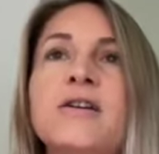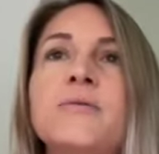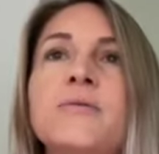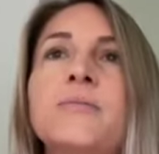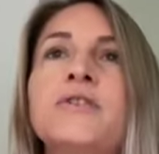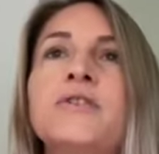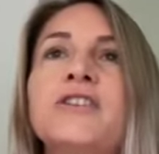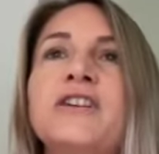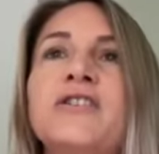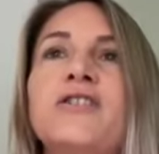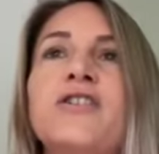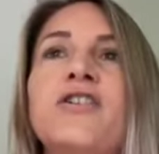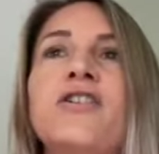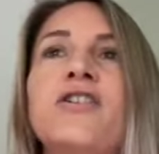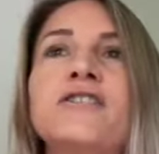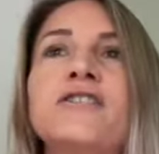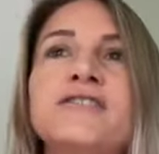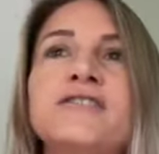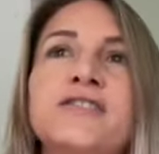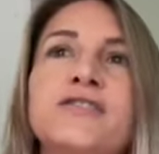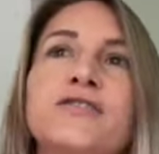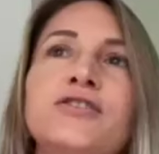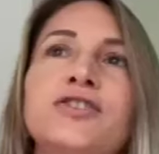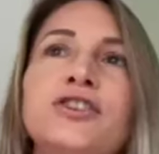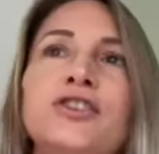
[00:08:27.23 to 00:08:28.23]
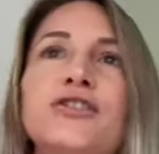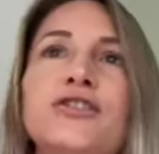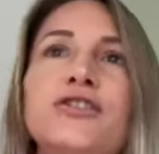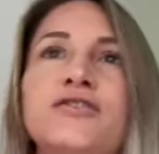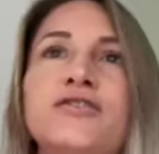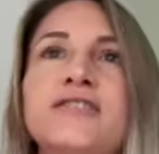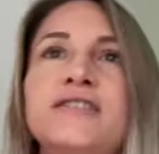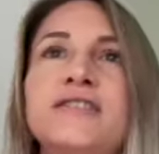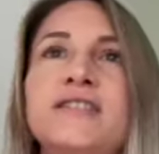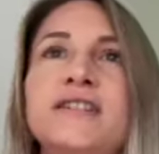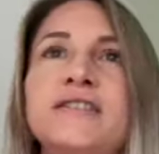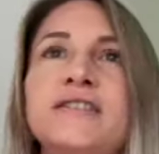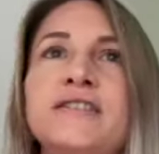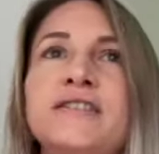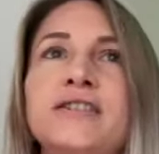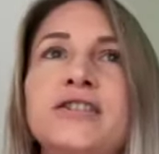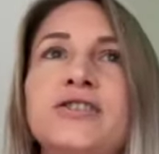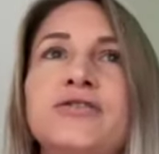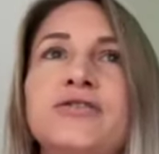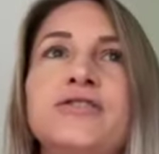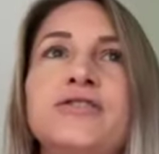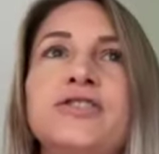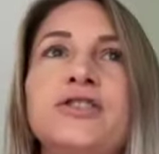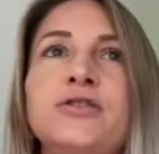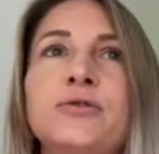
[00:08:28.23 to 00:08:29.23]
But then also, you know, there's things that
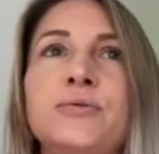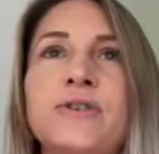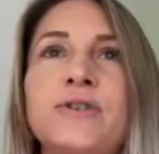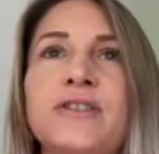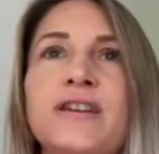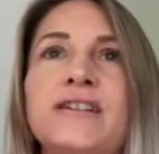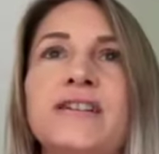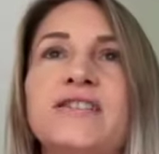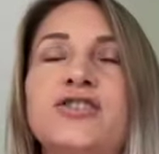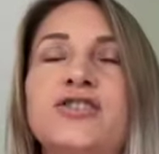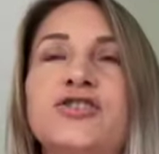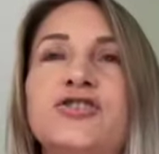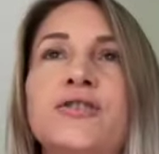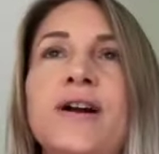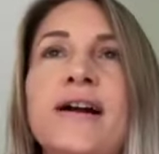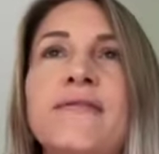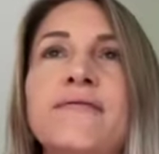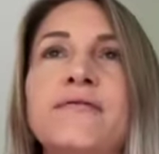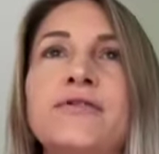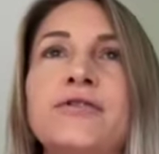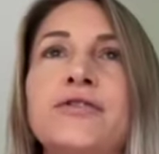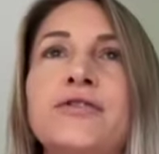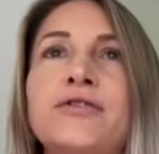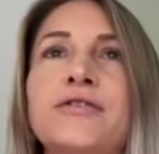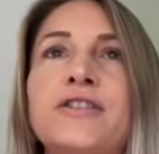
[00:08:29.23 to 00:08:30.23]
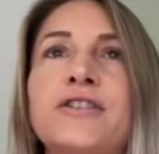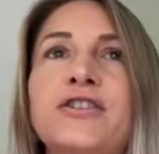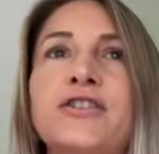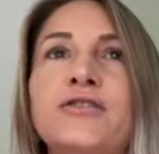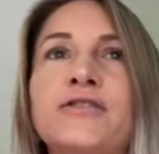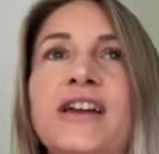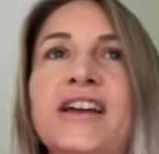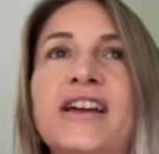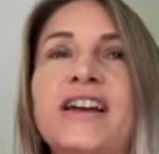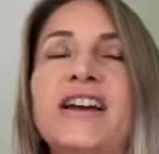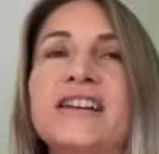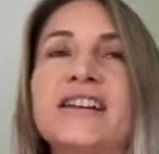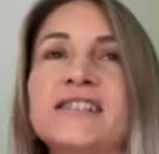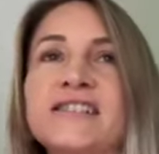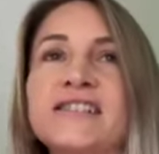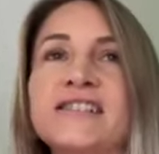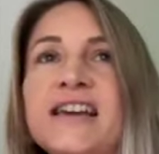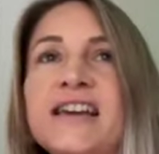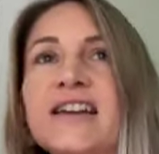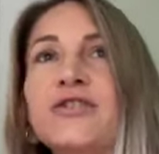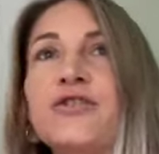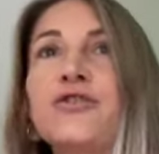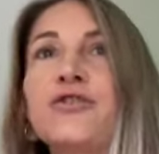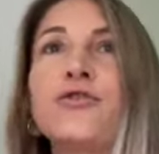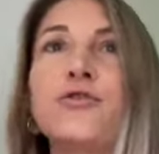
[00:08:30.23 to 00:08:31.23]
you deal with as a traveler that you're like, it's
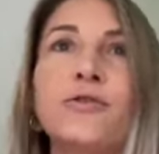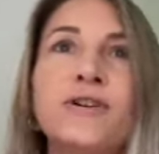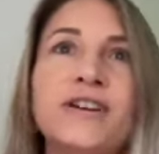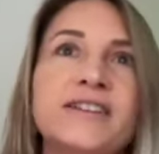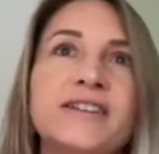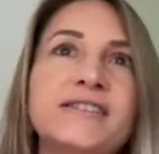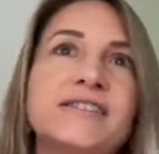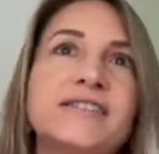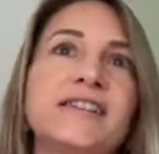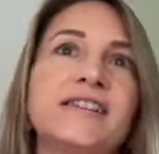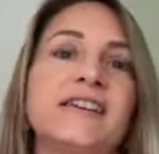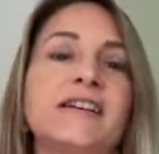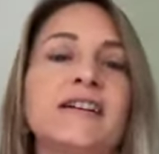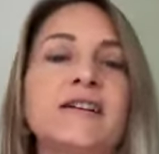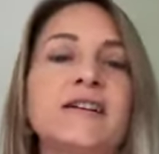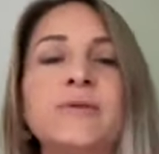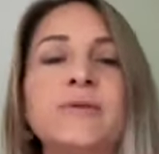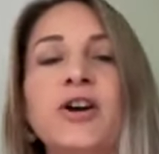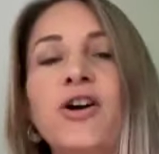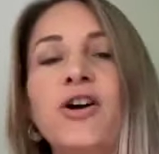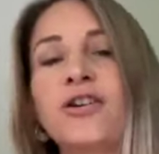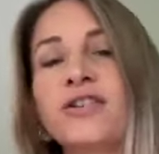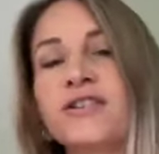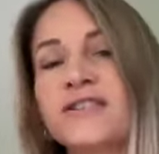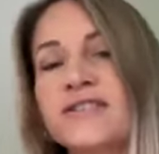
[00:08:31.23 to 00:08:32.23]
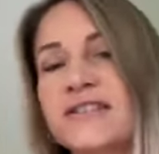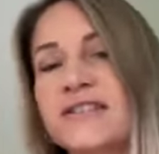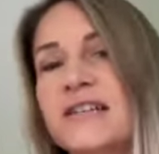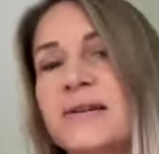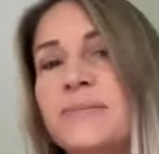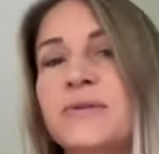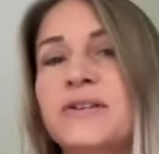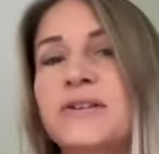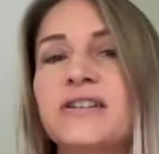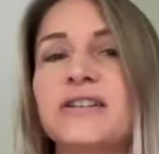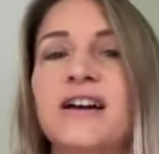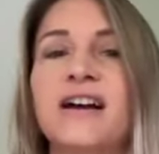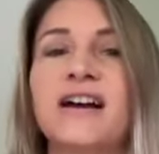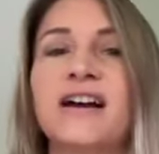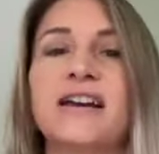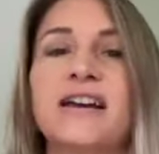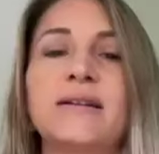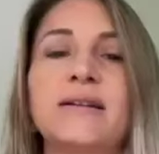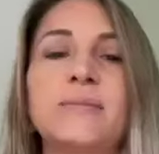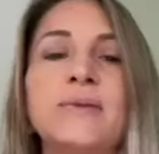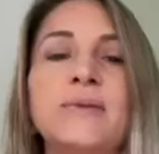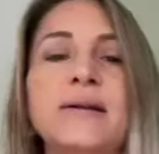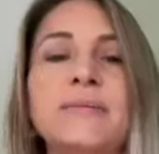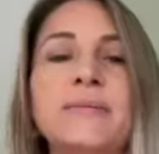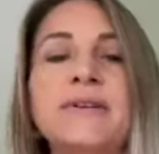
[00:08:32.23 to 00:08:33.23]
like noisy and can be hard to sleep at night.
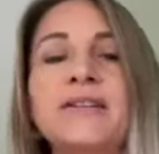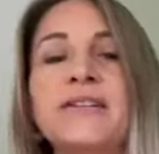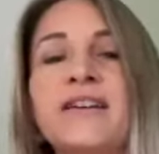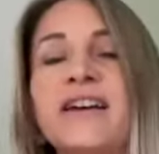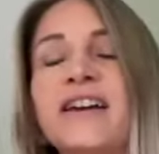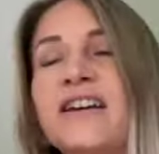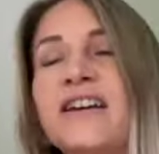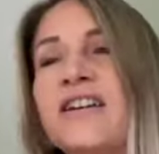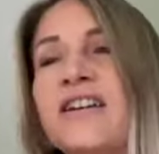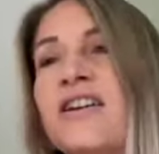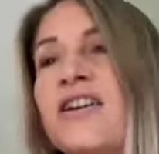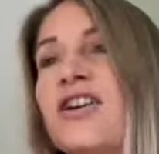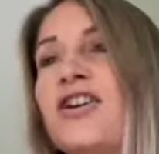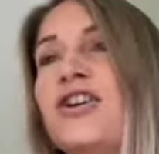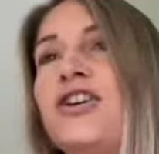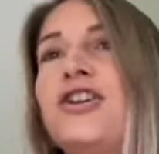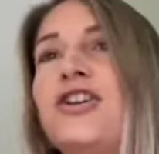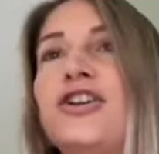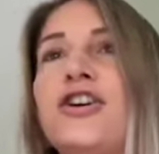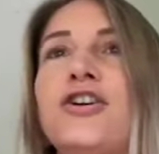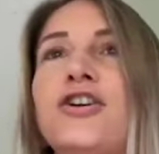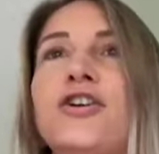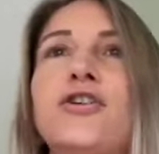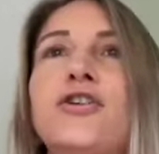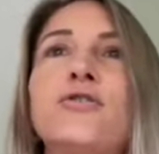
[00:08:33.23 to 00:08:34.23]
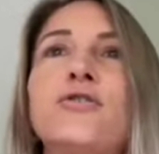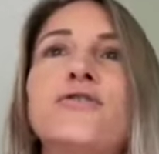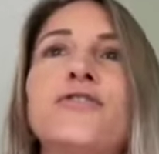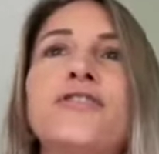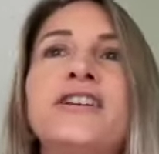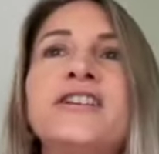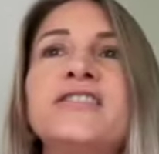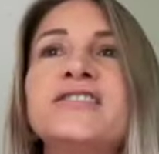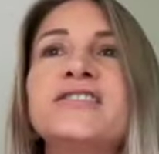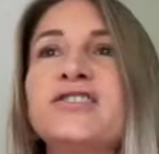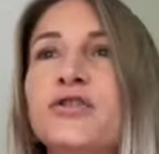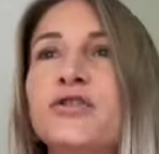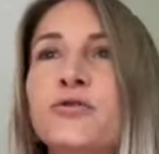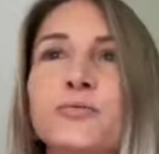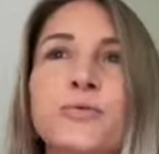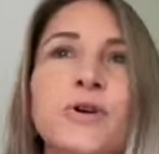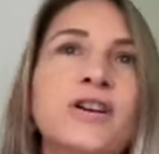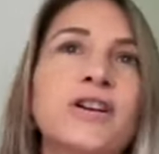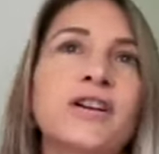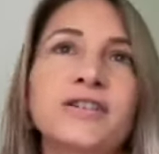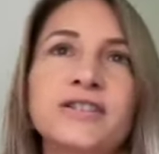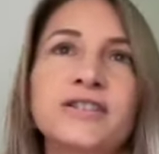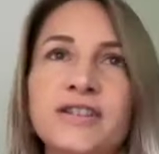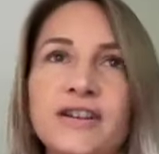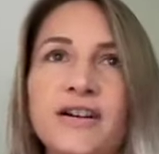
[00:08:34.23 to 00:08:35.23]
And maybe like, you know, things don't
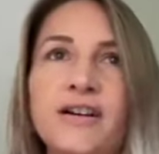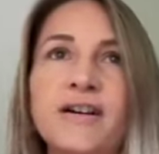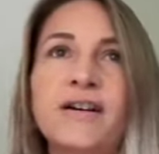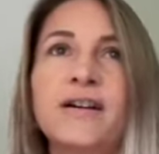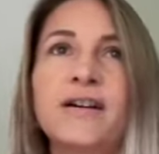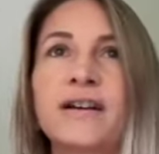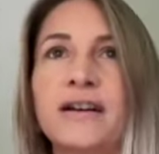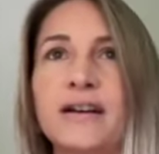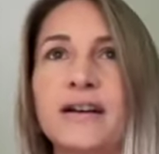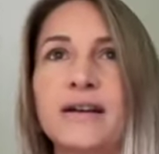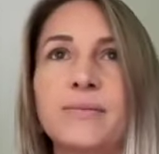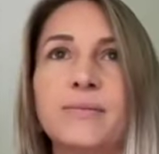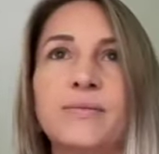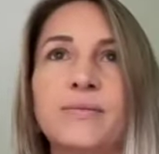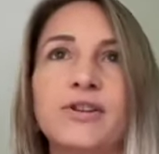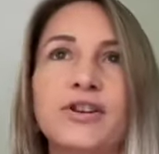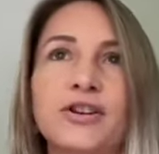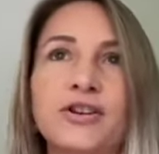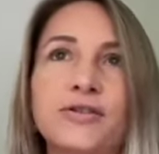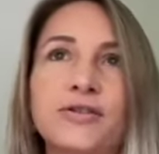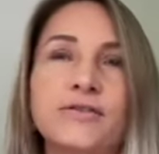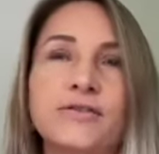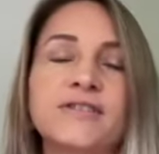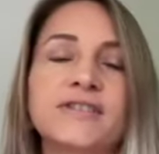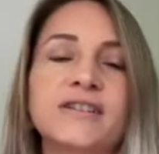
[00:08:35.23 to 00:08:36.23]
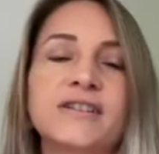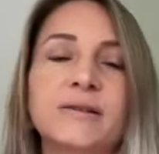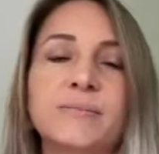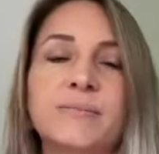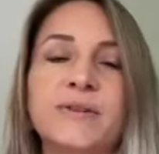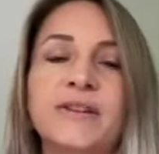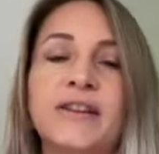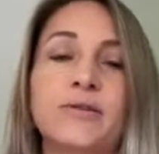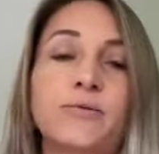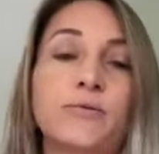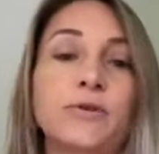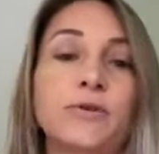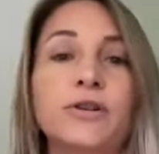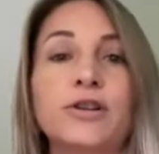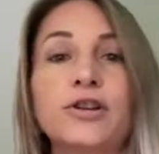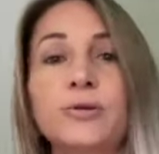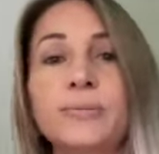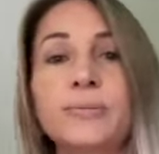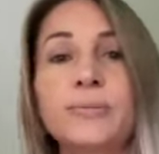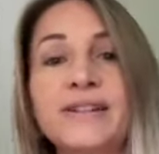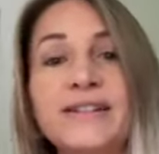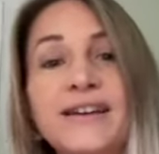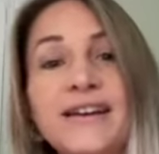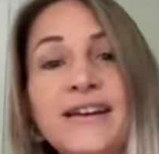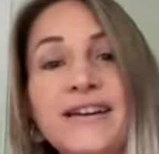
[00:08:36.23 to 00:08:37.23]
run on time. You know, it's going to be like, we're a
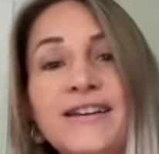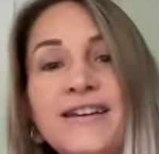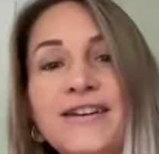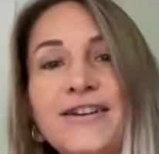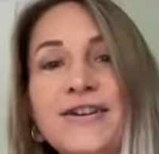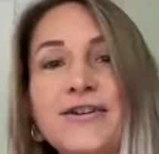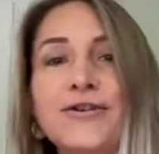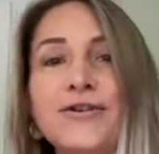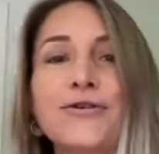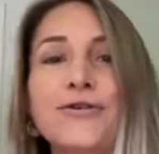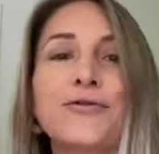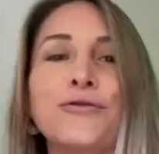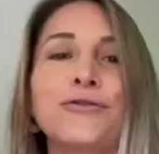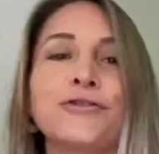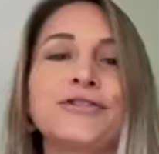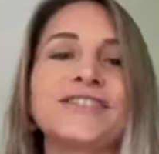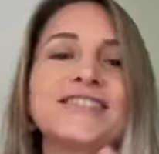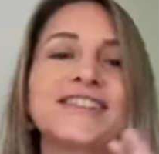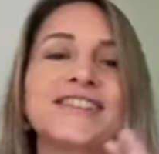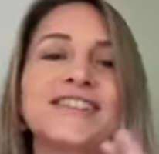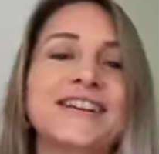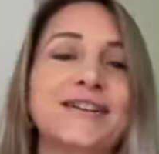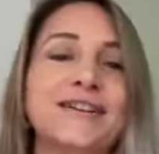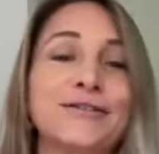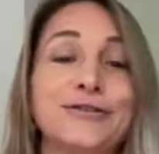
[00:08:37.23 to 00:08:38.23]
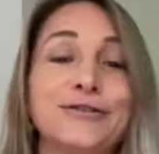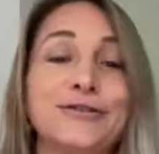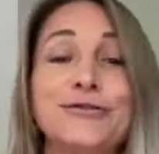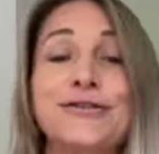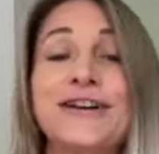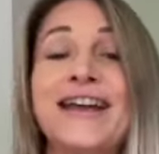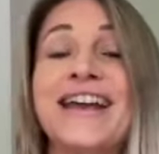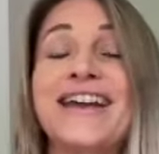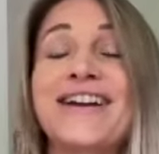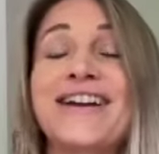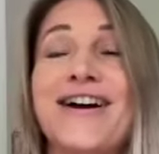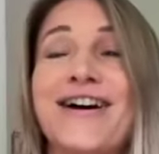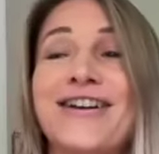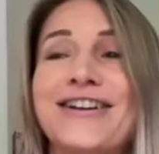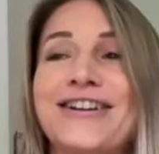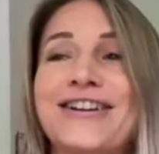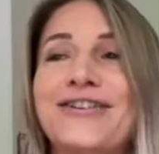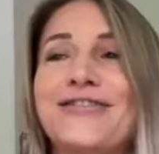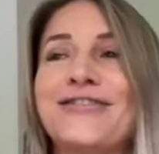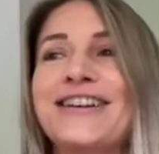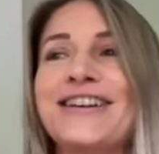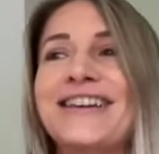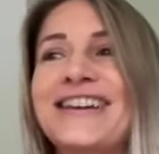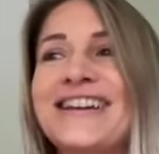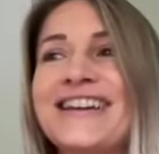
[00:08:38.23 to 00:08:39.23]
little bit late here, or it's like a little chaotic.
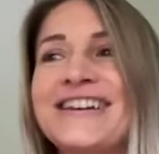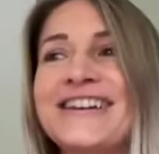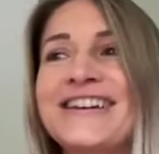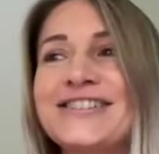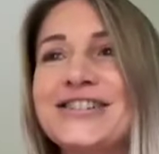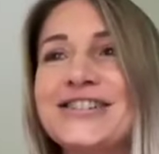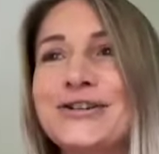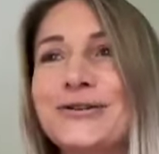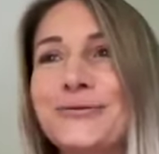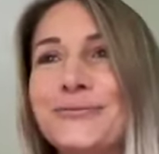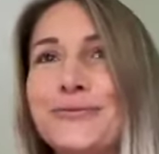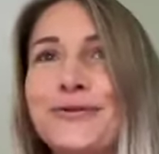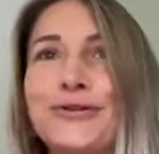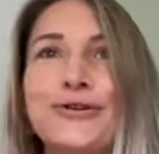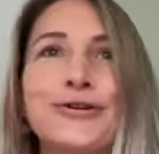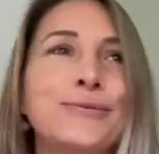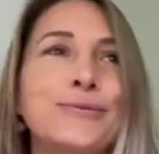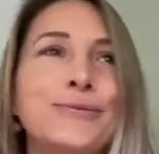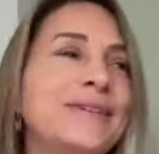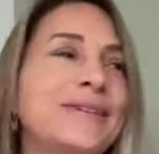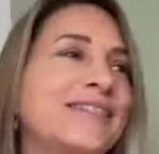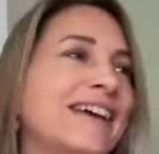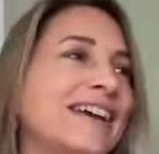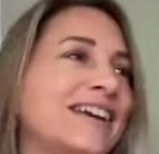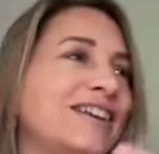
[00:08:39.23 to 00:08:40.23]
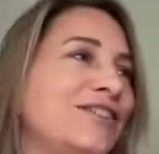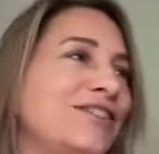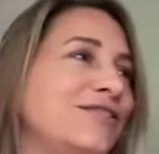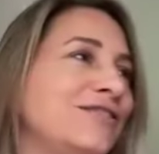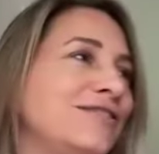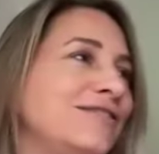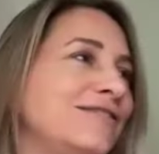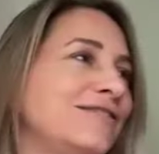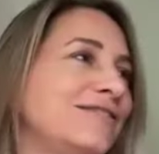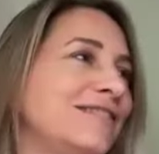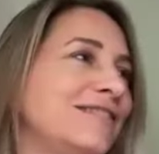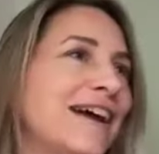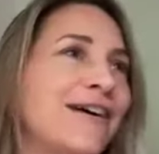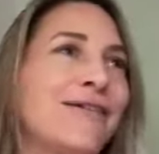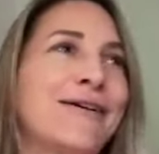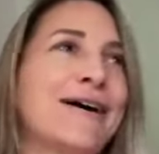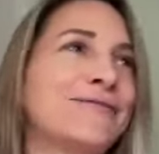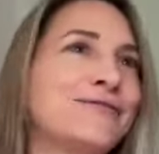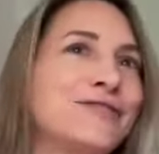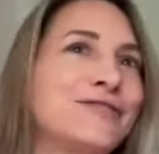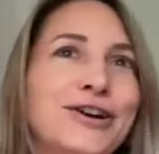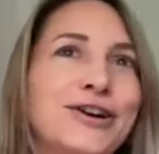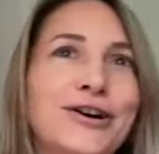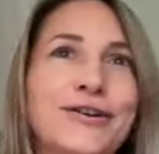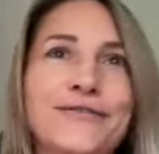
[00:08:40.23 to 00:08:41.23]
You're getting into your room and like, you now
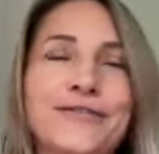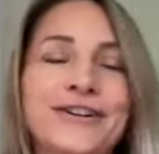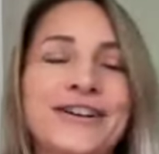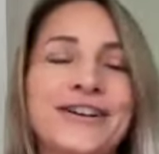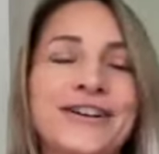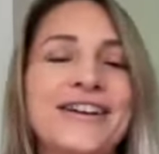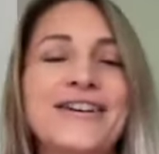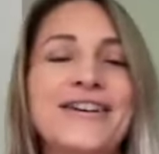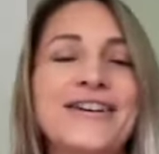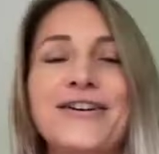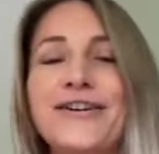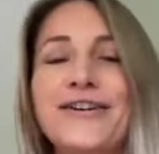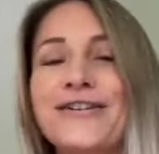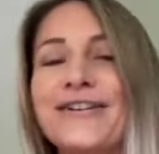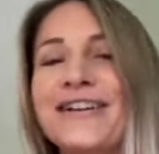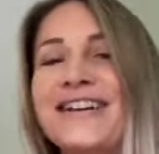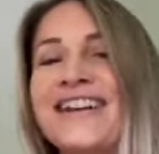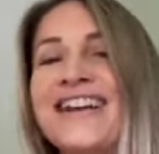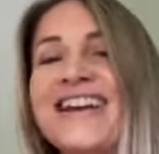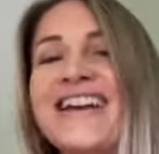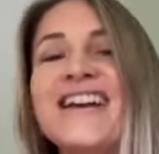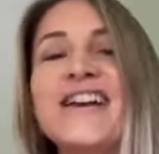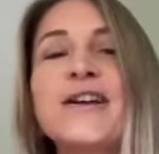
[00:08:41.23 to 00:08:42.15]
have to go over here.